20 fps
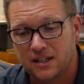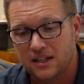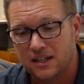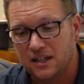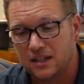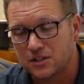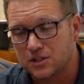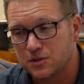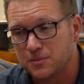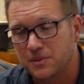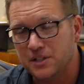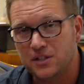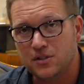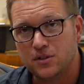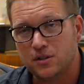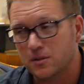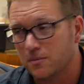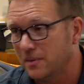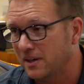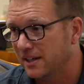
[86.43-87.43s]
Shmi
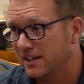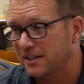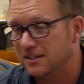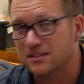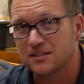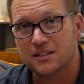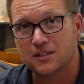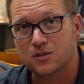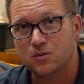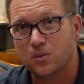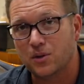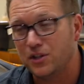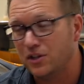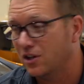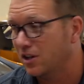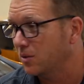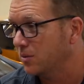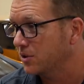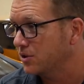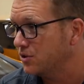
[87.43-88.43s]
took my
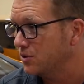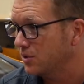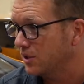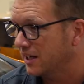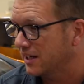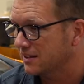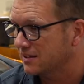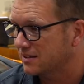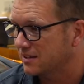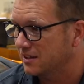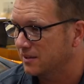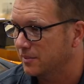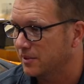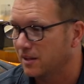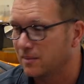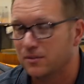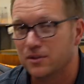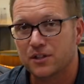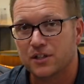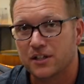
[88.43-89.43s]
620R, which you can't see, but
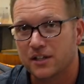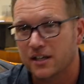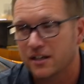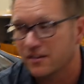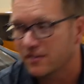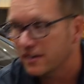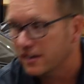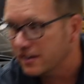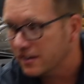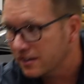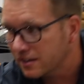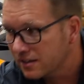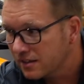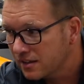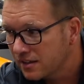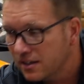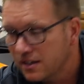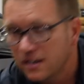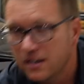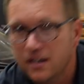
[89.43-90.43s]
I'm looking at it right here.